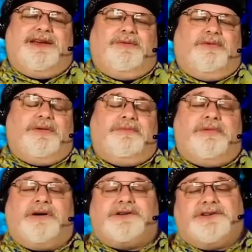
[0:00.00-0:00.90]
EM1
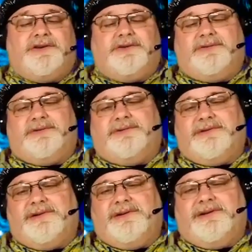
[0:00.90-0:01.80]
Mark II
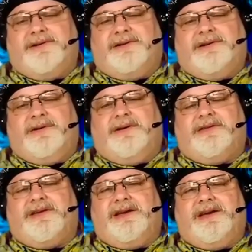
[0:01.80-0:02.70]

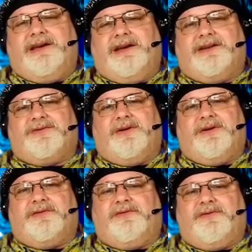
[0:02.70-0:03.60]
with the uh,
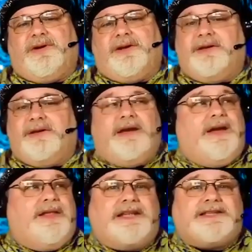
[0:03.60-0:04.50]
12 to 40
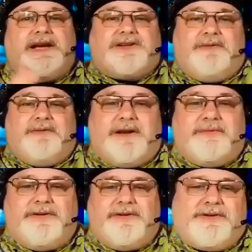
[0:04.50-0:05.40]
and that's actually what
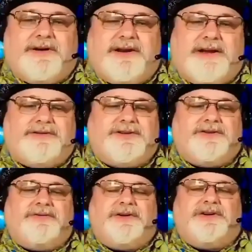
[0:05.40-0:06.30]
i'm using right now
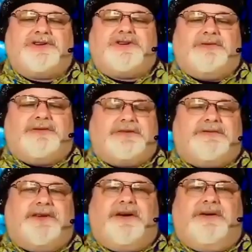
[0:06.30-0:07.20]
to uh, shoot this
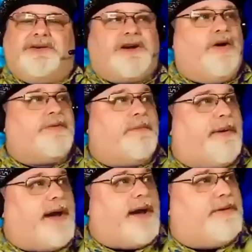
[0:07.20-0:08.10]
video which i hope the
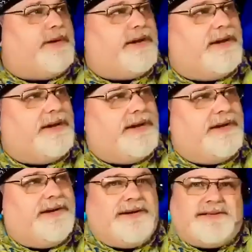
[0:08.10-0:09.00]
battery
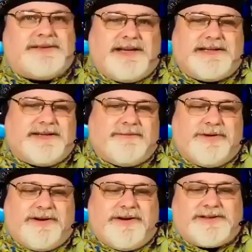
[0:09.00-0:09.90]
is lasting
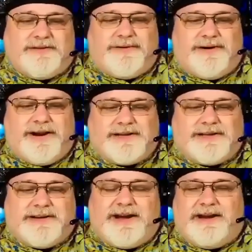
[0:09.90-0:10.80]
pretty good so far it
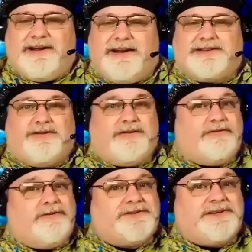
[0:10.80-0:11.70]
hasn't died yet so
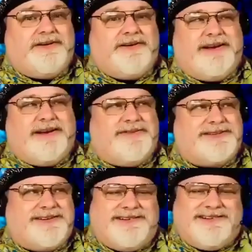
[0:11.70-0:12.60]
we'll see how it happens here